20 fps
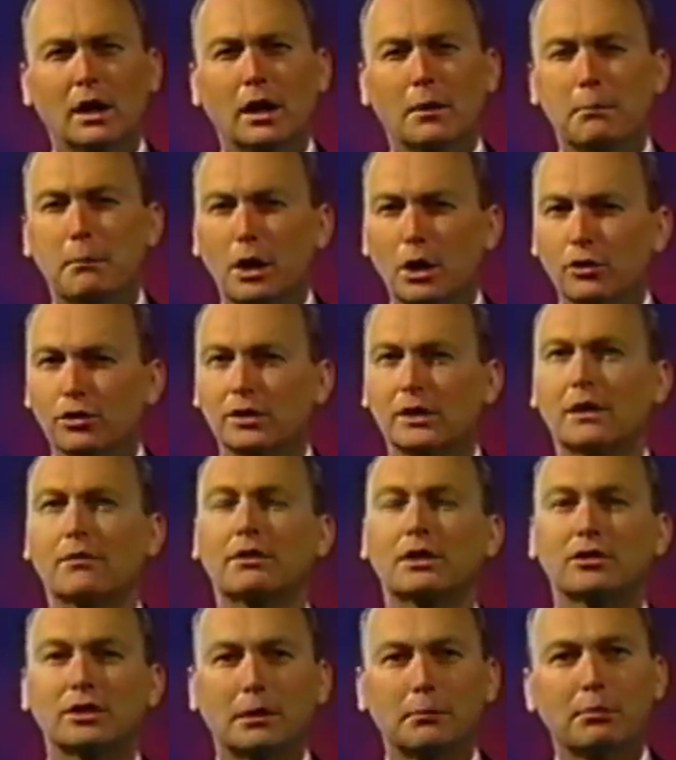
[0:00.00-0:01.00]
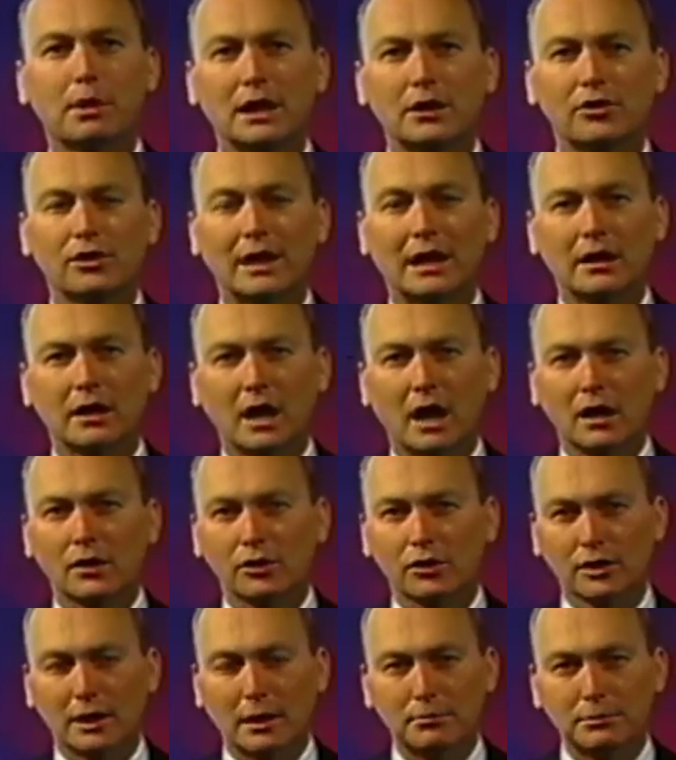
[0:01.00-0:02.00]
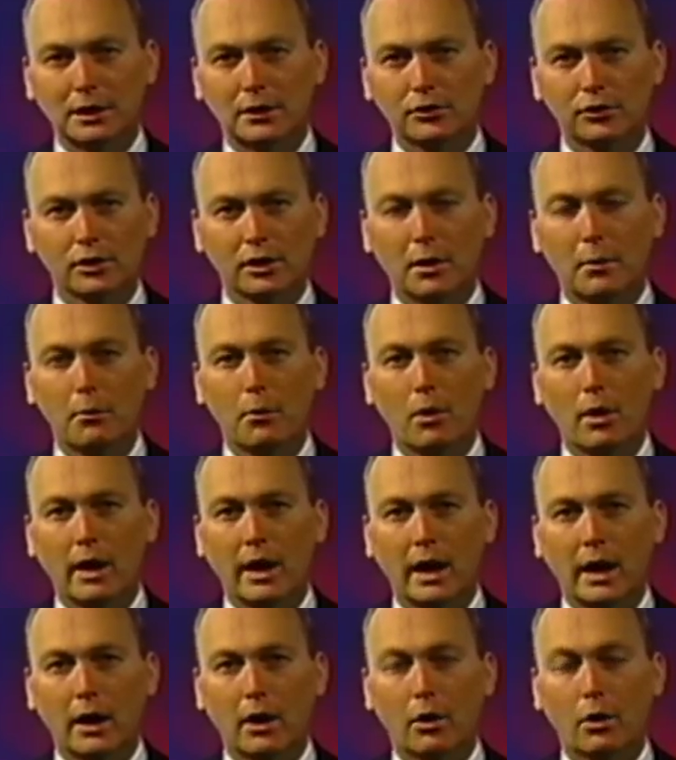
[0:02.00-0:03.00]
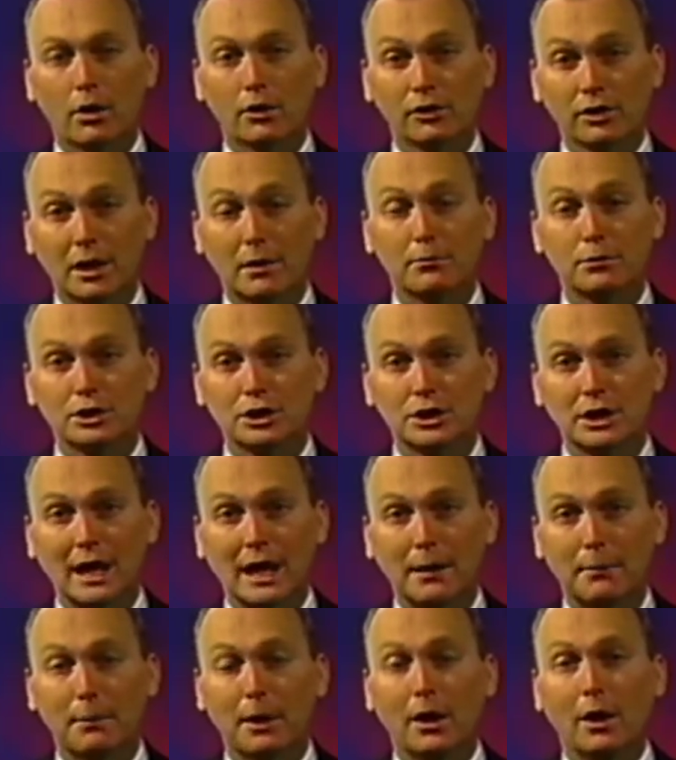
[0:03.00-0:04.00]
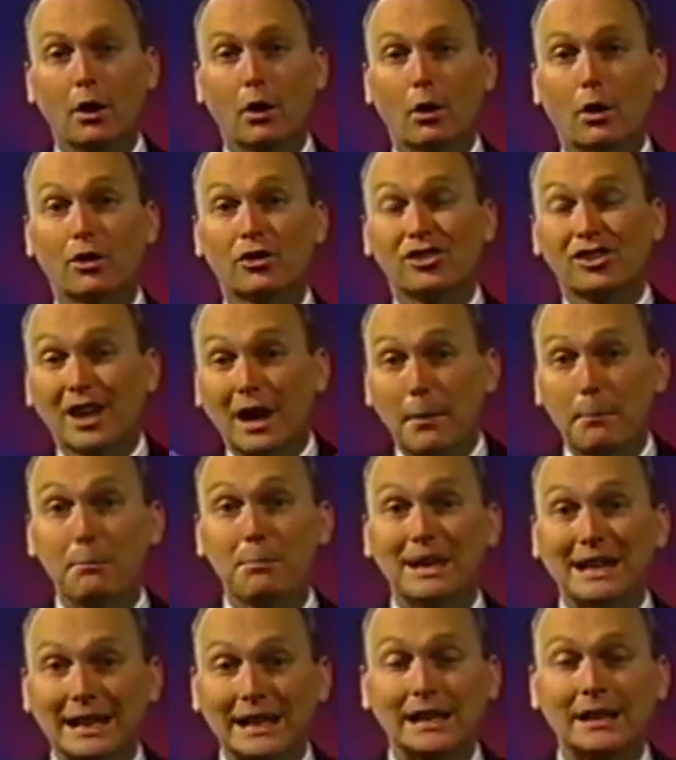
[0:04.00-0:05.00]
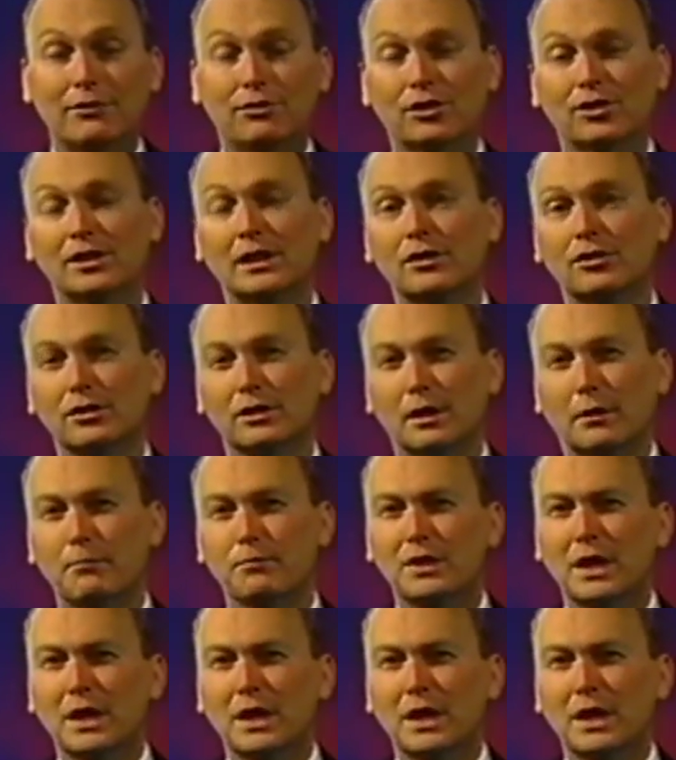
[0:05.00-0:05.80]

Most of us embrace that concept in some way or some shape or some belief system.